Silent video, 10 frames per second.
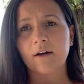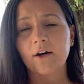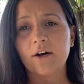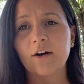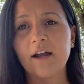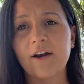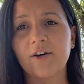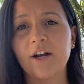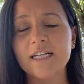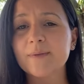her and
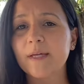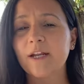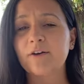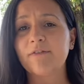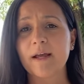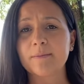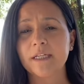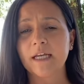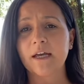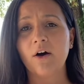her husband and her
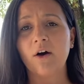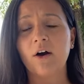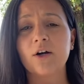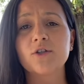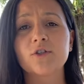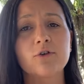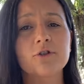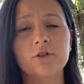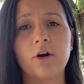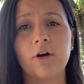family are so
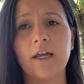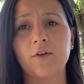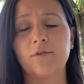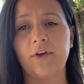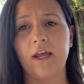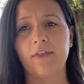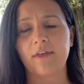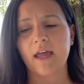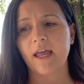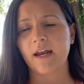strong in their faith
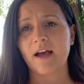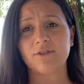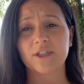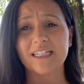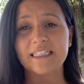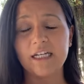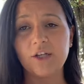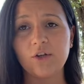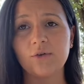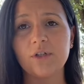and have just
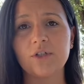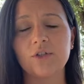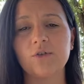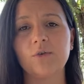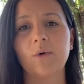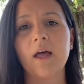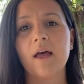continued to